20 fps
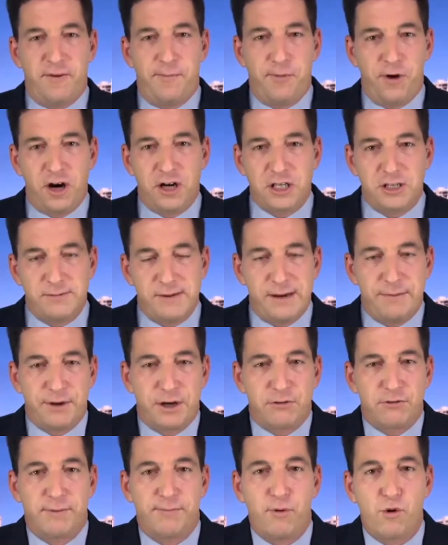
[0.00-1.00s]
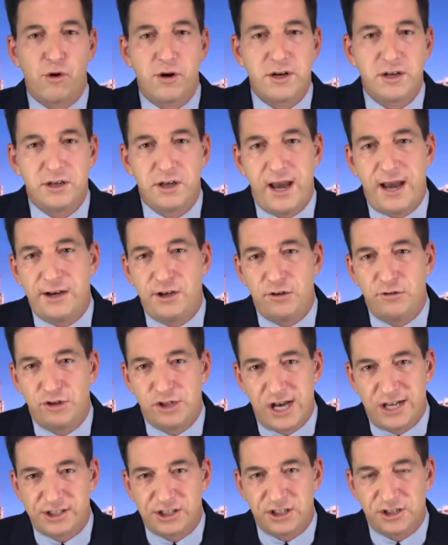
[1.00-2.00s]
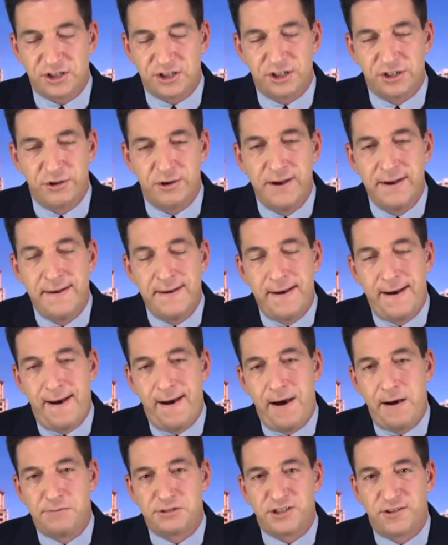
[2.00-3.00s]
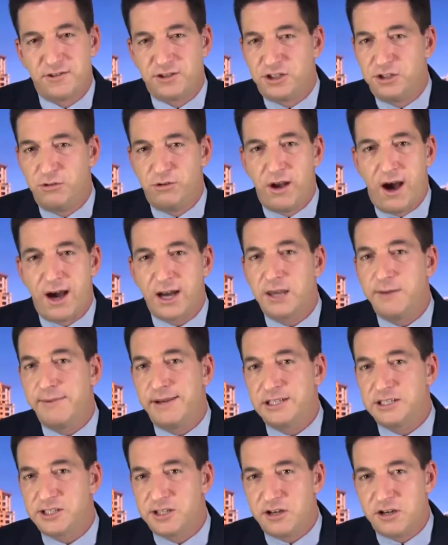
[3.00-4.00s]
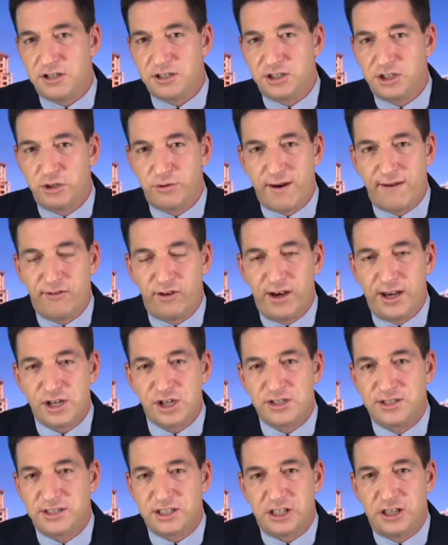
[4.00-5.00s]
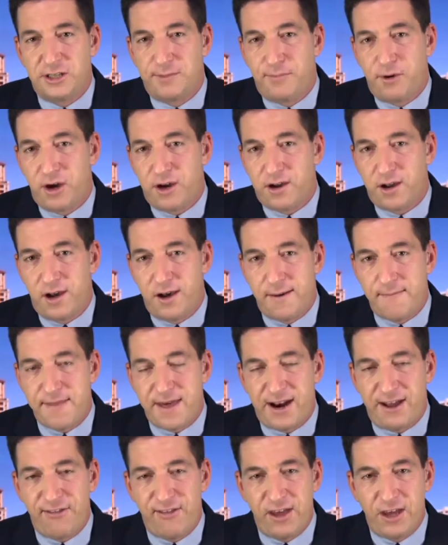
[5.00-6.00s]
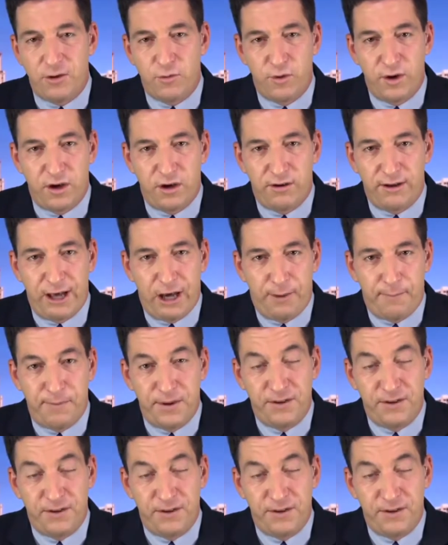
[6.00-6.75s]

a book to be able to report and, and do justice to. Um, so there's new documents, there's new revelations in the book um, that I think will help